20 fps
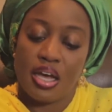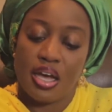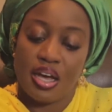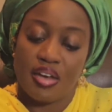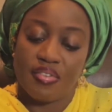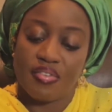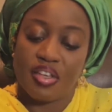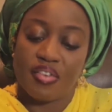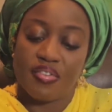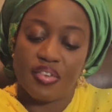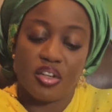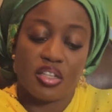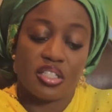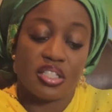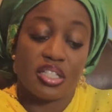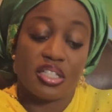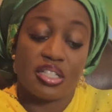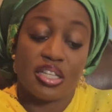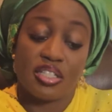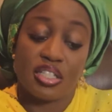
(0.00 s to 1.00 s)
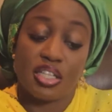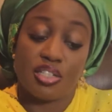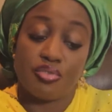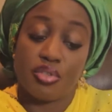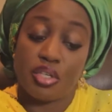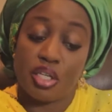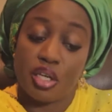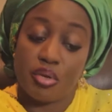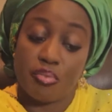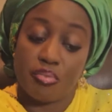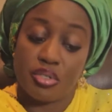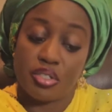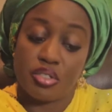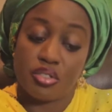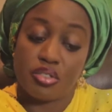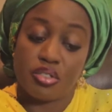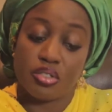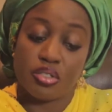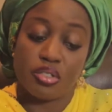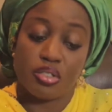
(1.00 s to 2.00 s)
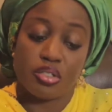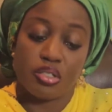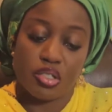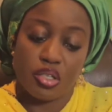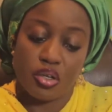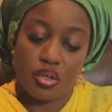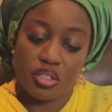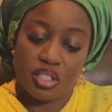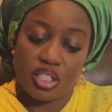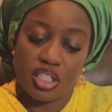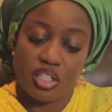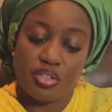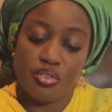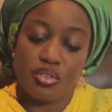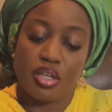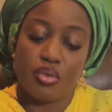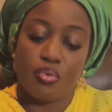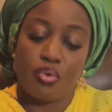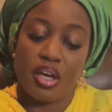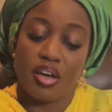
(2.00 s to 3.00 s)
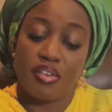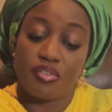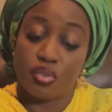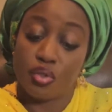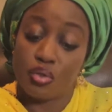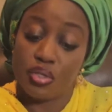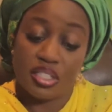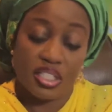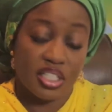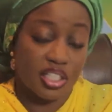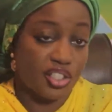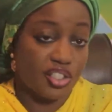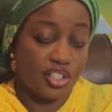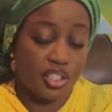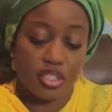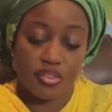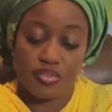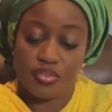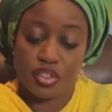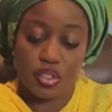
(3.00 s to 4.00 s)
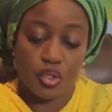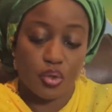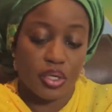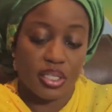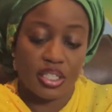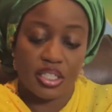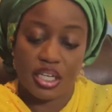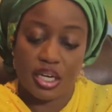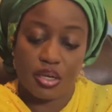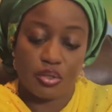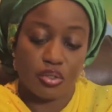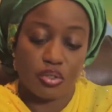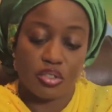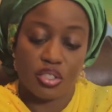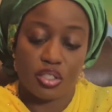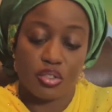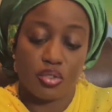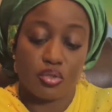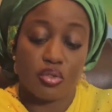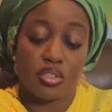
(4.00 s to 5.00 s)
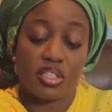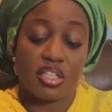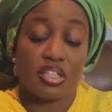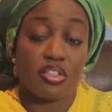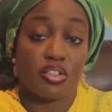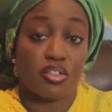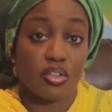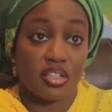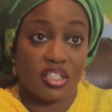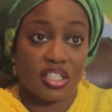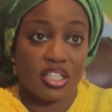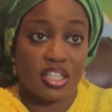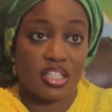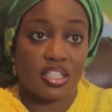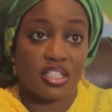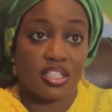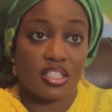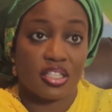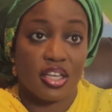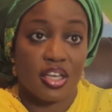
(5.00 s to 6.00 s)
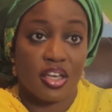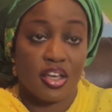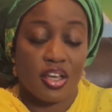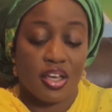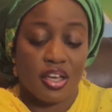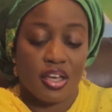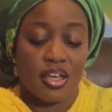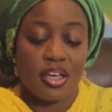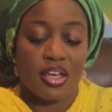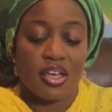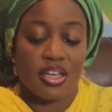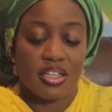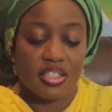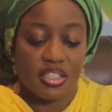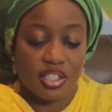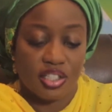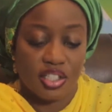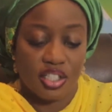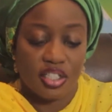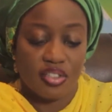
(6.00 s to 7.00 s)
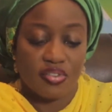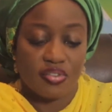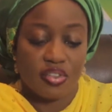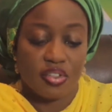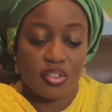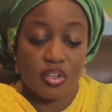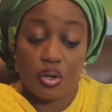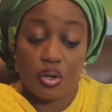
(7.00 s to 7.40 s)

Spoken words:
have given us the necessary impetus to continue, and we have no intention of slowing down until total success is achieved.